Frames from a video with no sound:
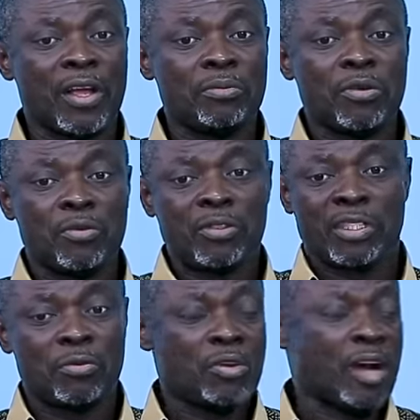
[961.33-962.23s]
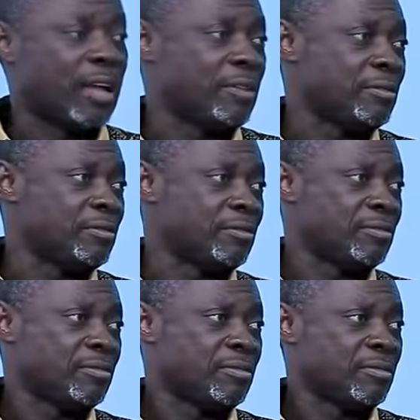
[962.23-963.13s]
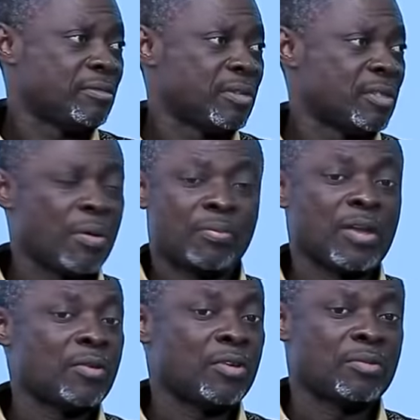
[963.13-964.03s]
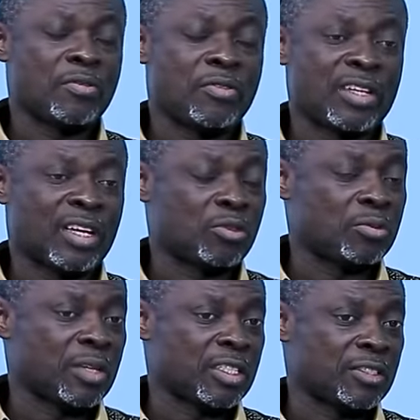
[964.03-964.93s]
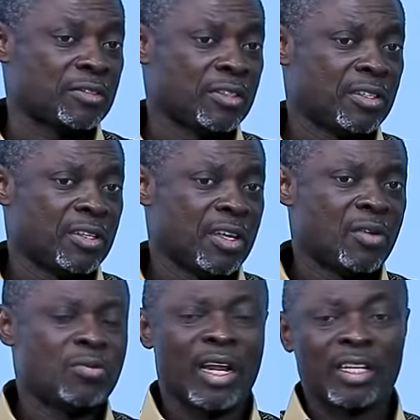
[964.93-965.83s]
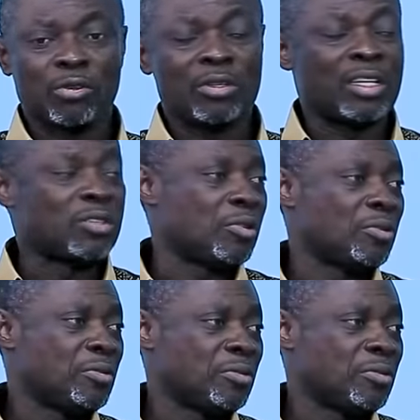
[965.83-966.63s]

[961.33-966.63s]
E mi hu no se wura. Me pie go no me twa jato no ma hye no. Wo na to na esuru.